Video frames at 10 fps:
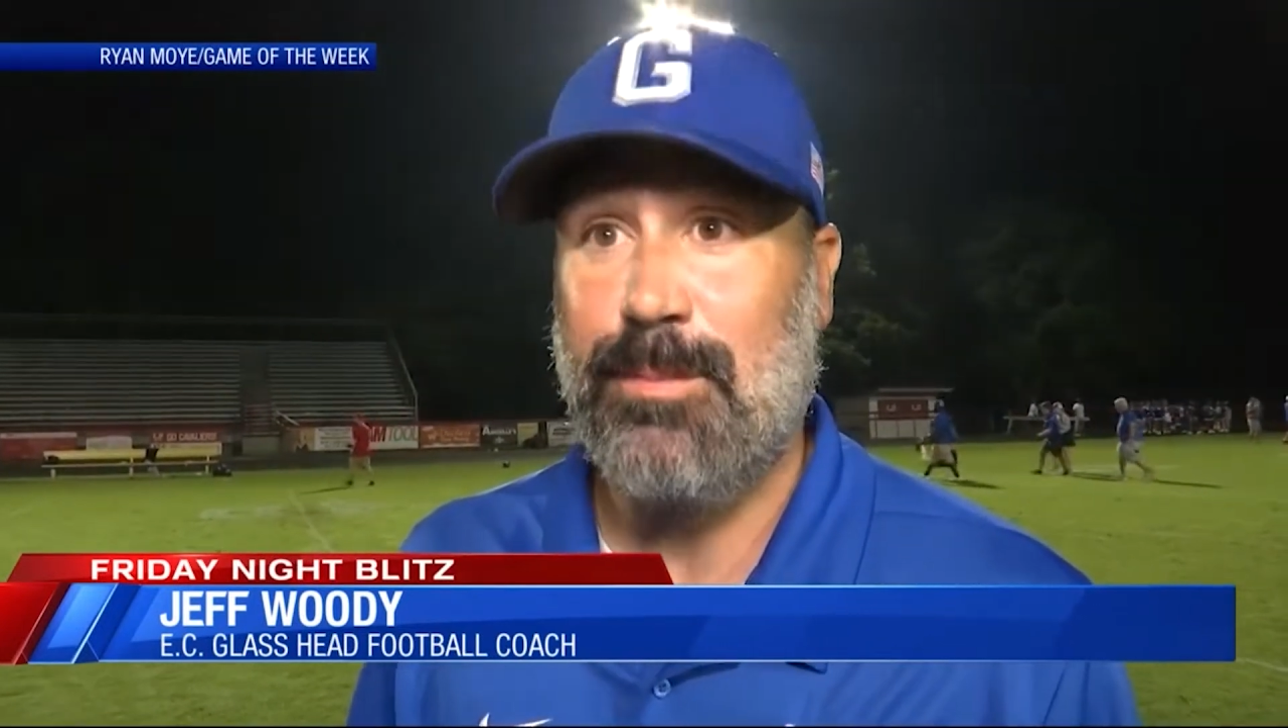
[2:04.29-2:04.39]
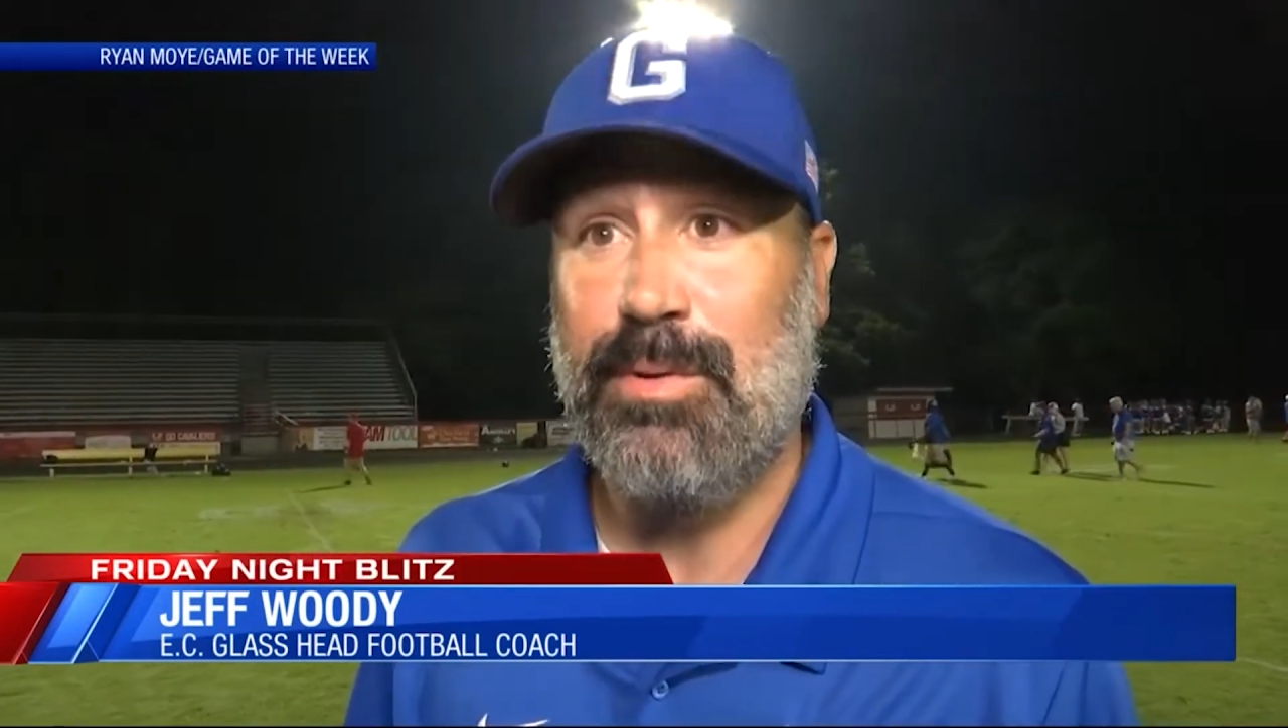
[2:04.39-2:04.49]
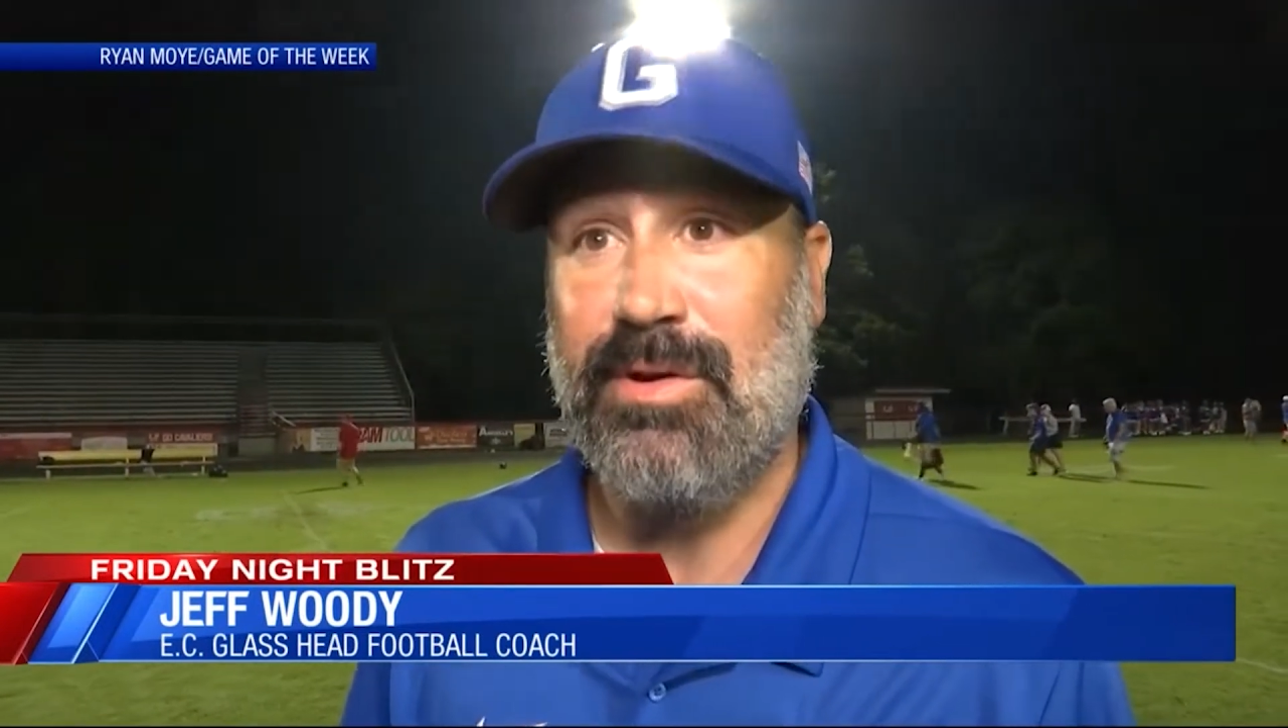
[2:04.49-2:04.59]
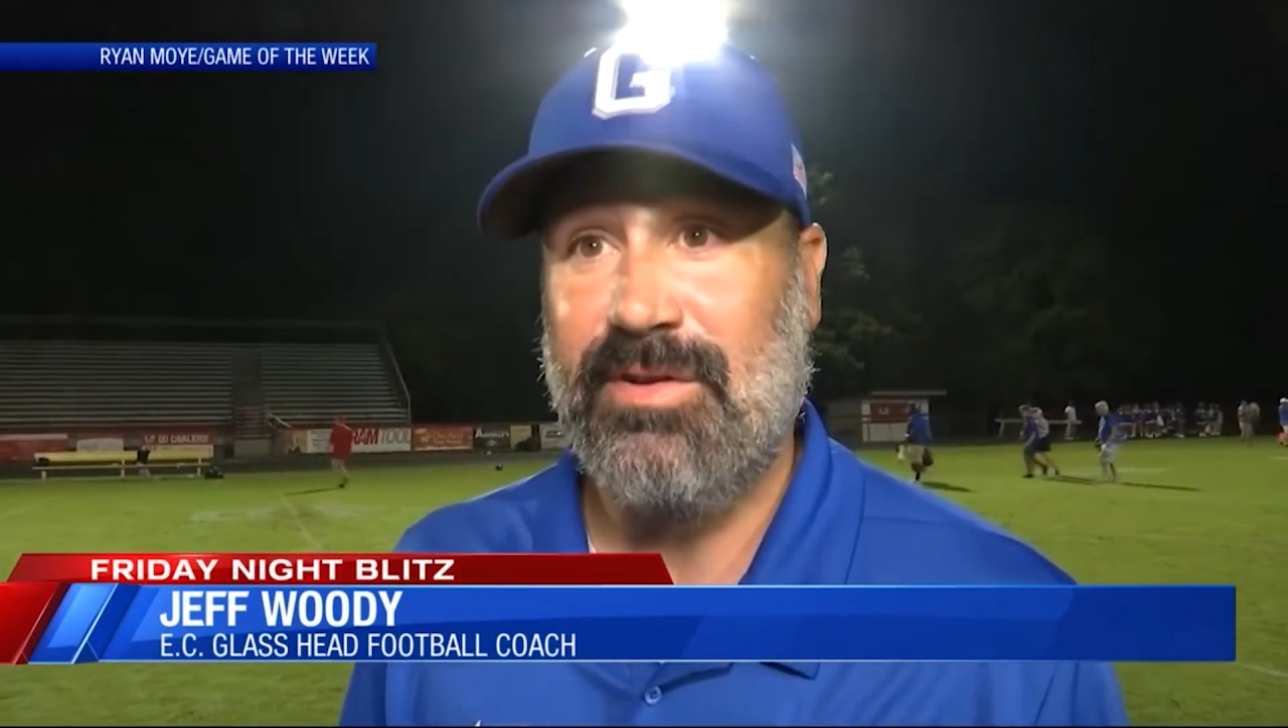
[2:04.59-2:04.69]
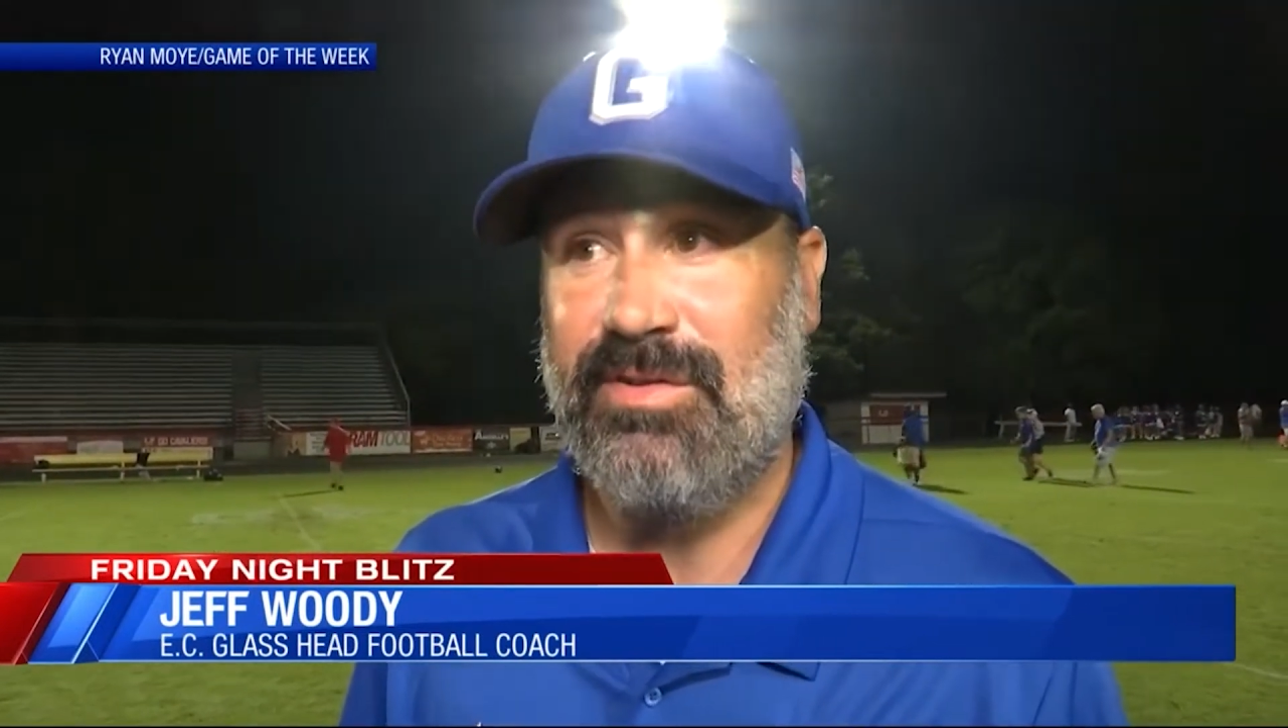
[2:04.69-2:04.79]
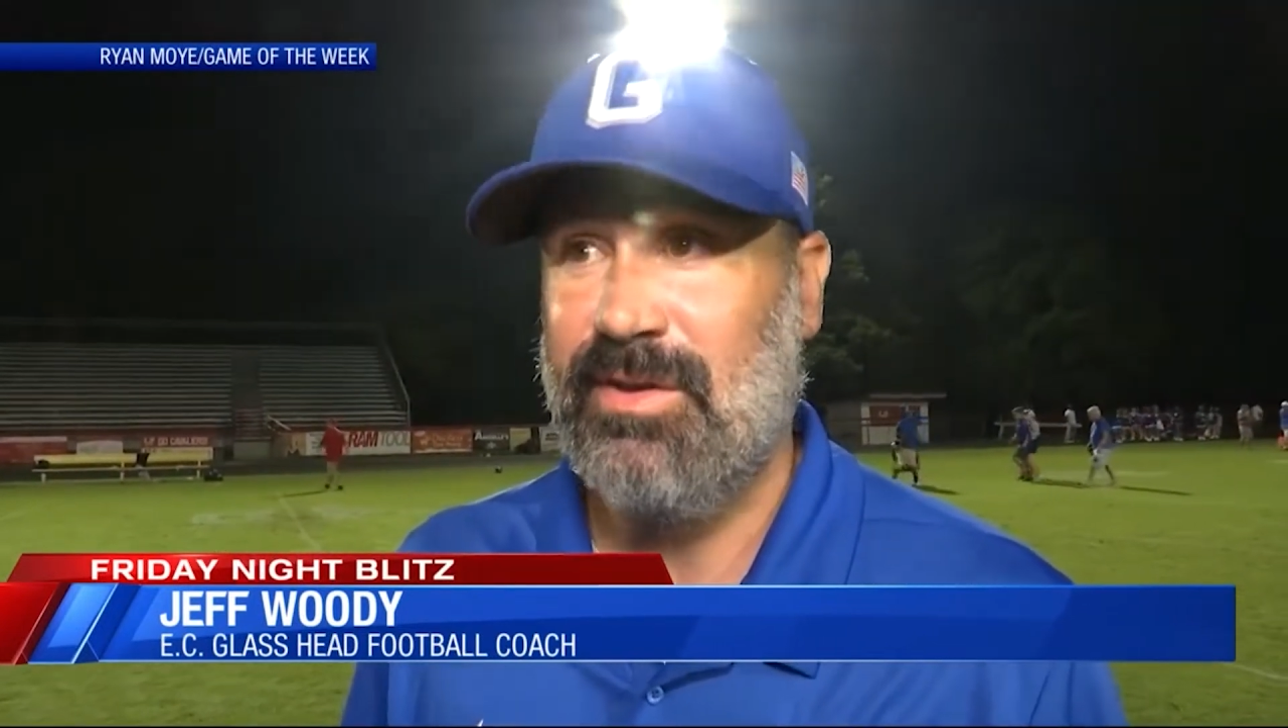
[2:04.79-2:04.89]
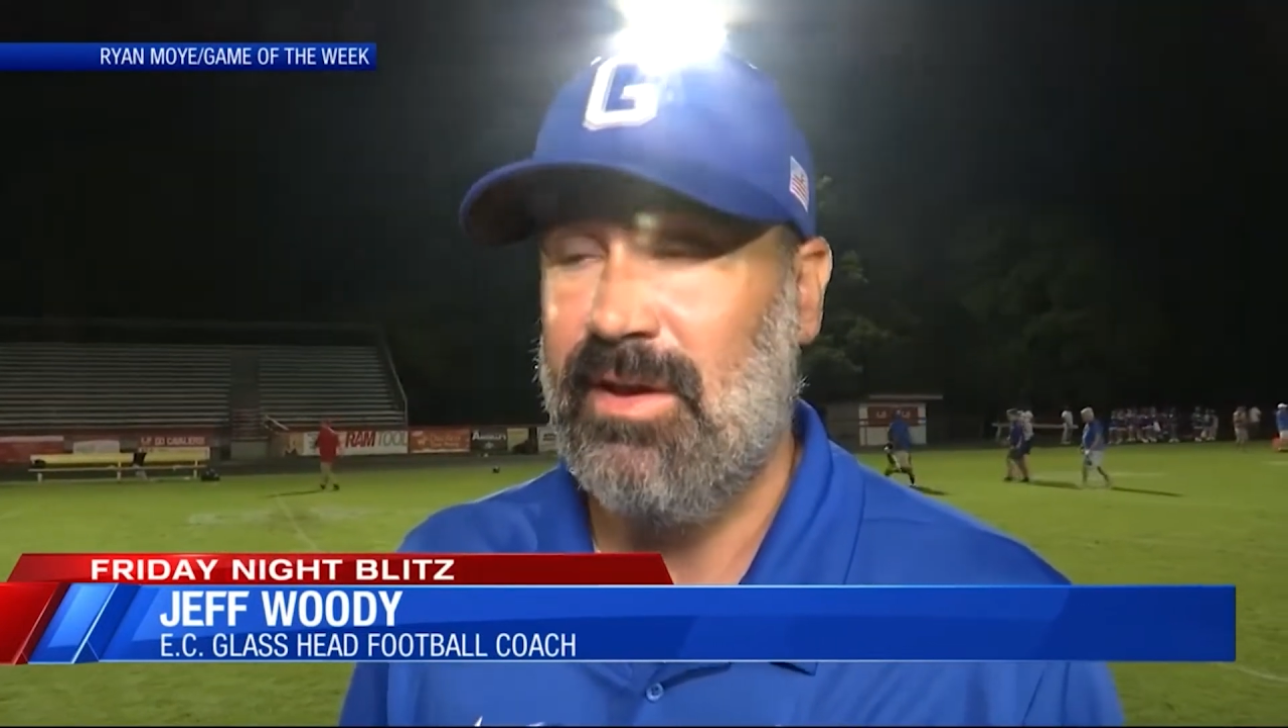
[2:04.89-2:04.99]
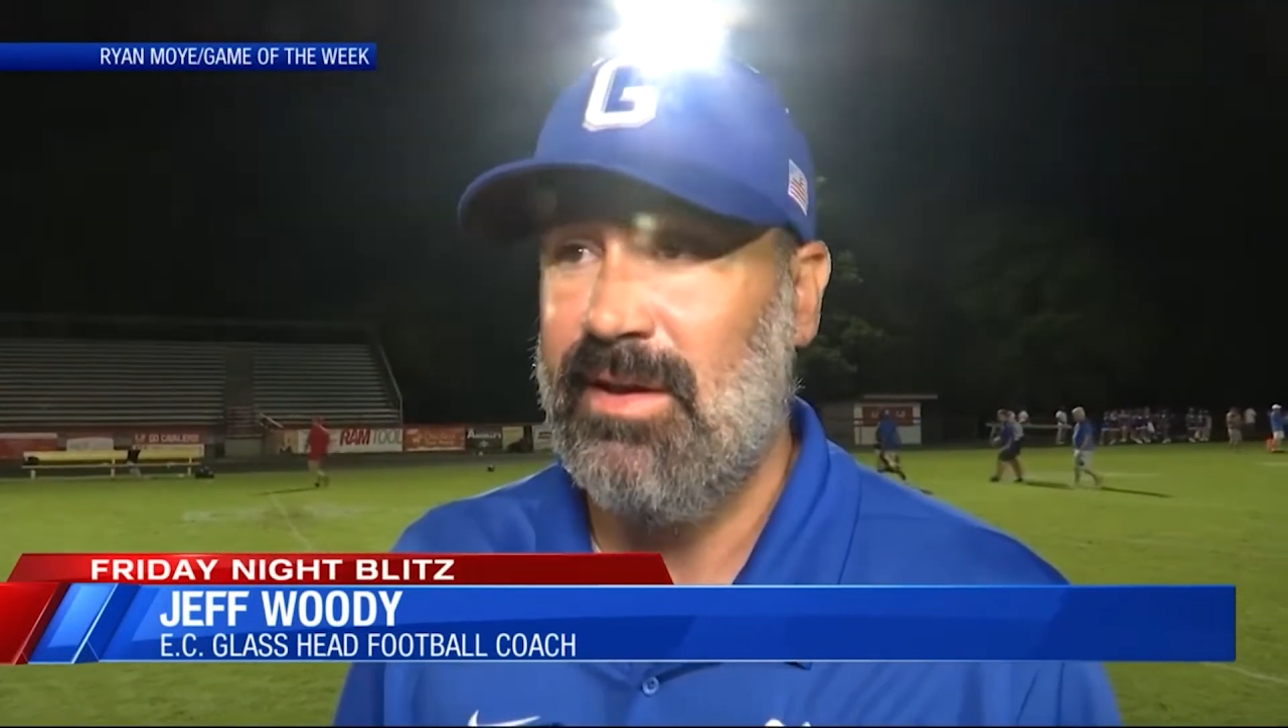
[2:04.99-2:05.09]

push